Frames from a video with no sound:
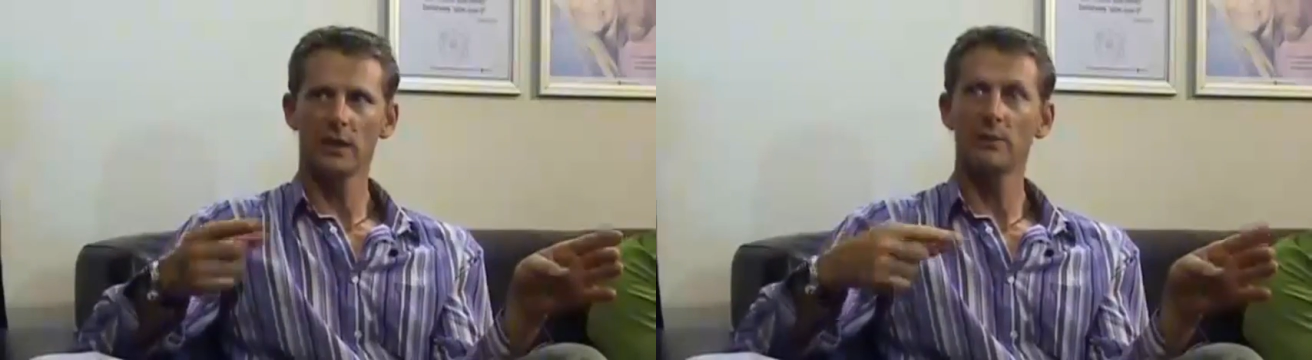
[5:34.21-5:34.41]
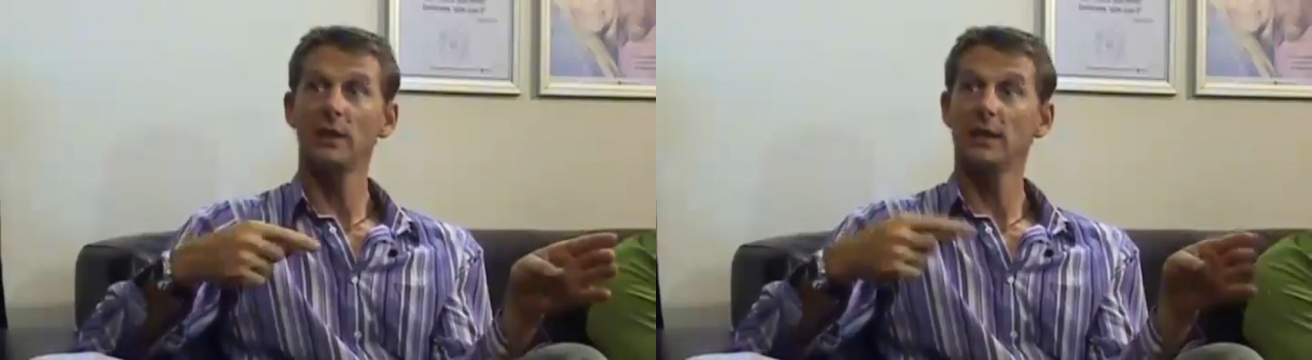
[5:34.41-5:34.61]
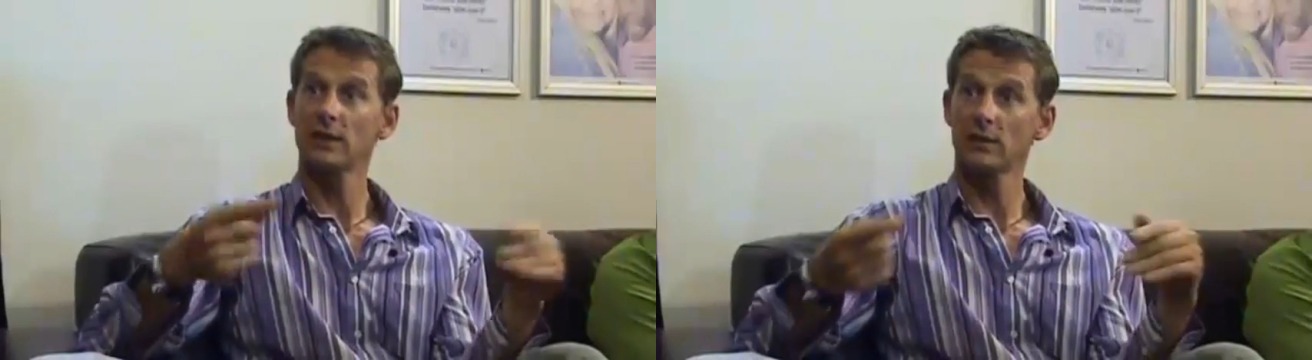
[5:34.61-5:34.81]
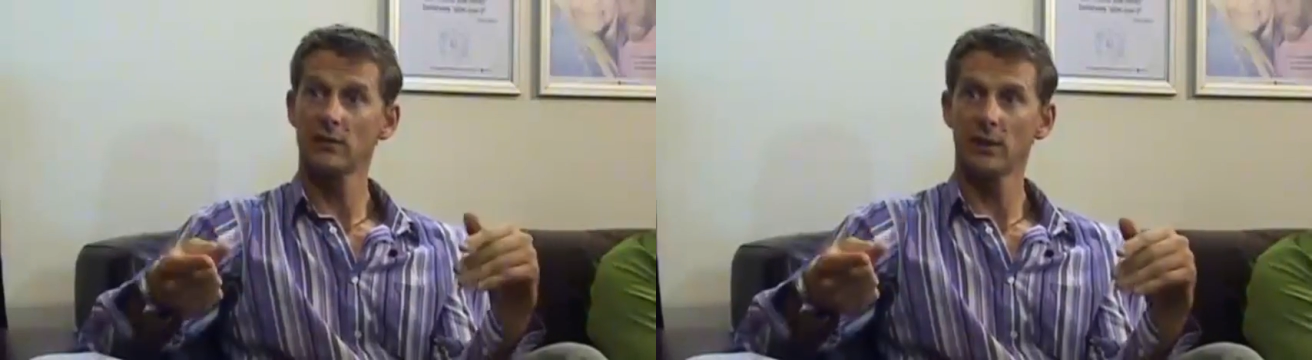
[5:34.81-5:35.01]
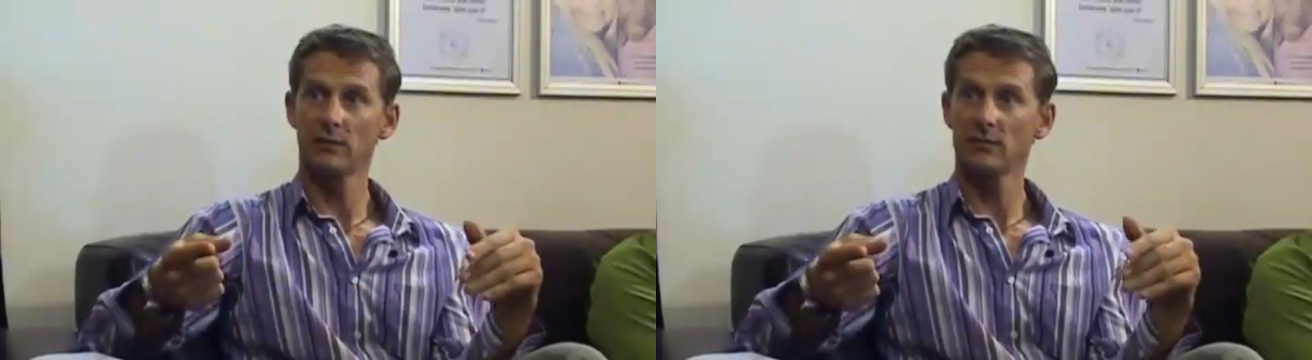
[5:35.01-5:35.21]
Let me listen
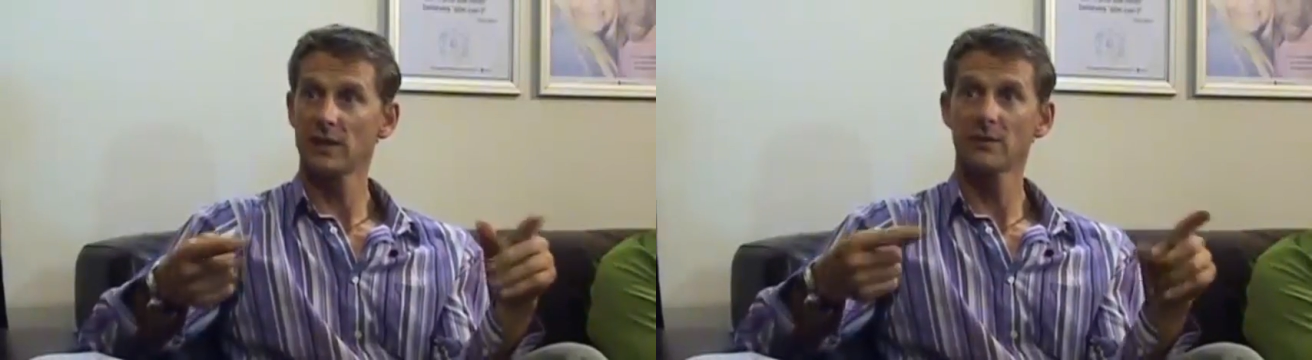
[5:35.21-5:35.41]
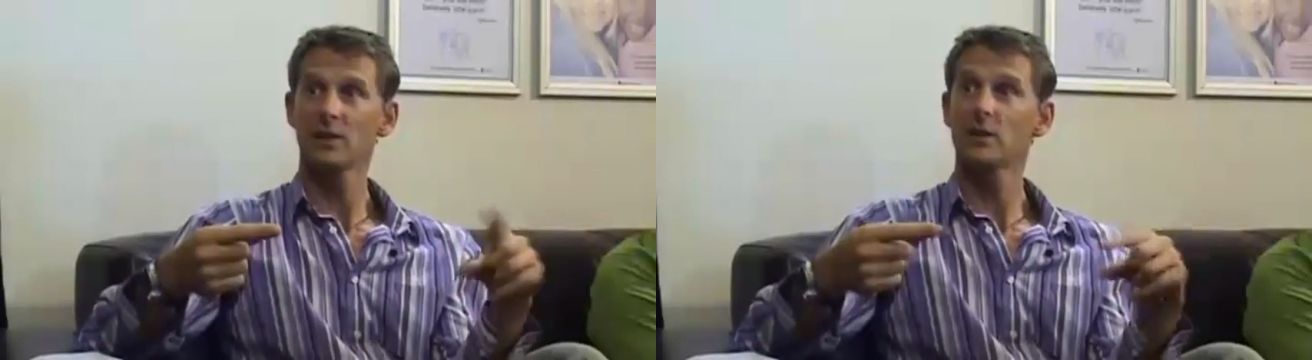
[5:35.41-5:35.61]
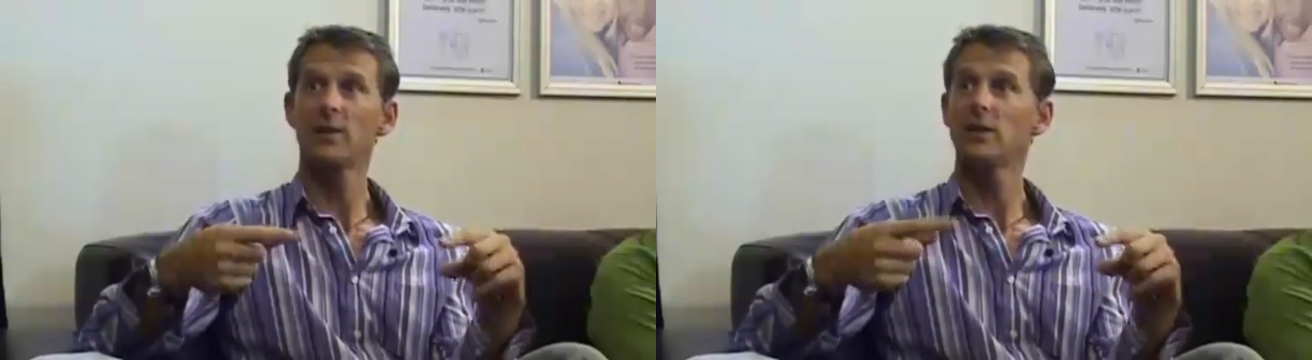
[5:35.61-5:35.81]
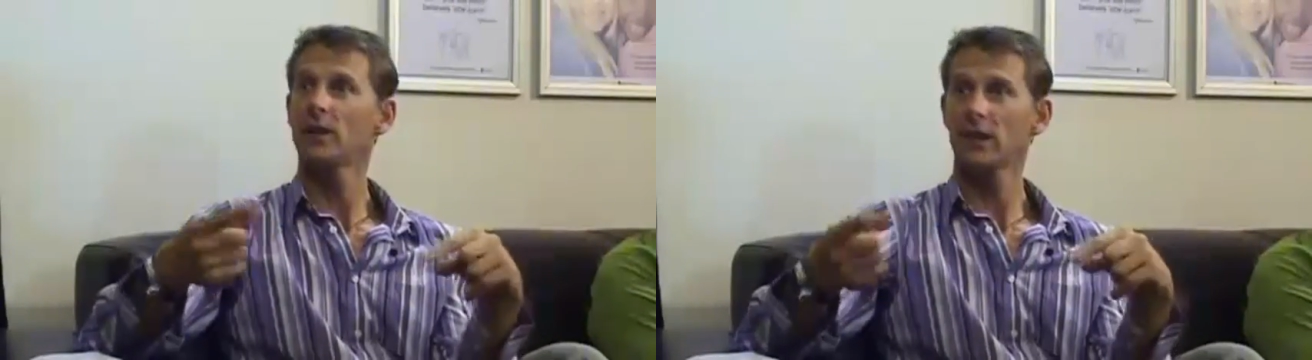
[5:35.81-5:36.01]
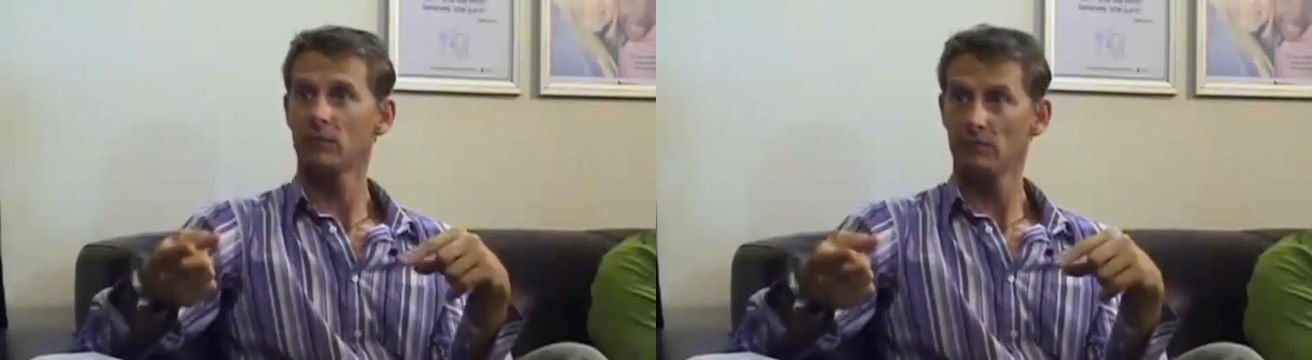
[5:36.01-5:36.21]
to him. It doesn't necessarily mean
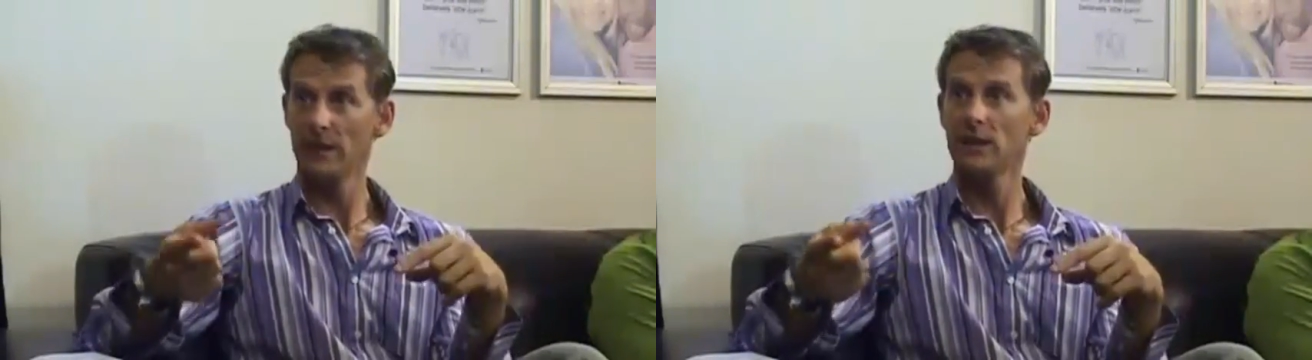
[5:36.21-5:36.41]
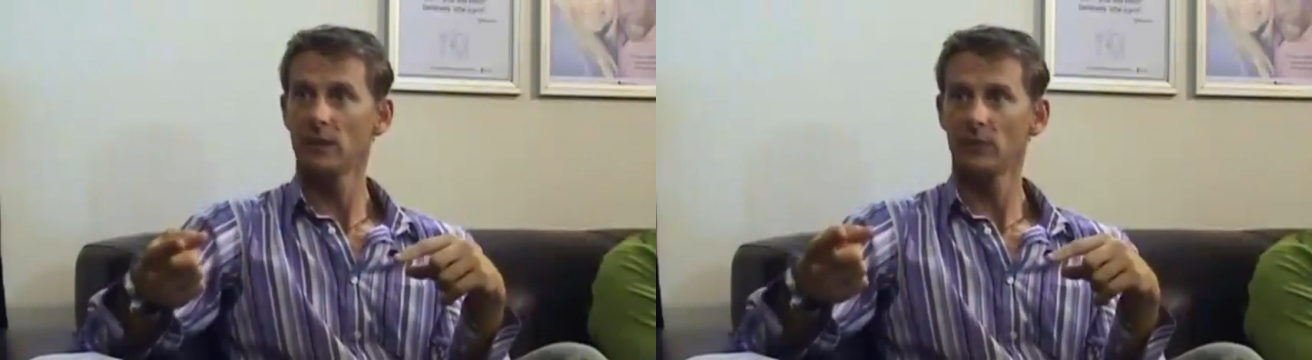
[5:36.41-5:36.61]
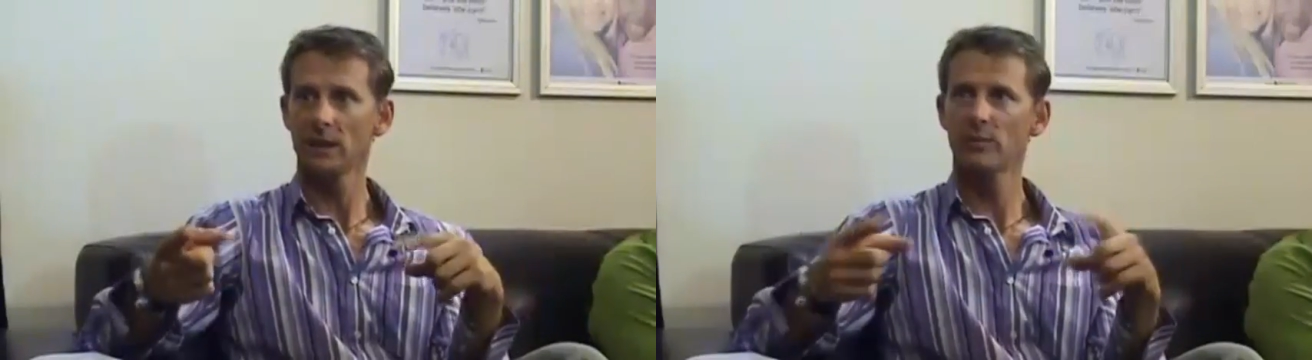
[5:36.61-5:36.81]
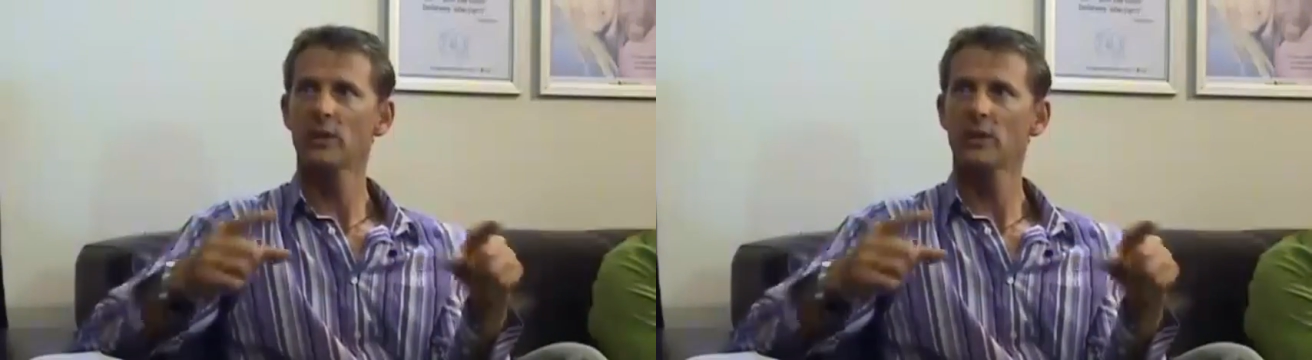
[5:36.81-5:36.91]
you can meet them, right?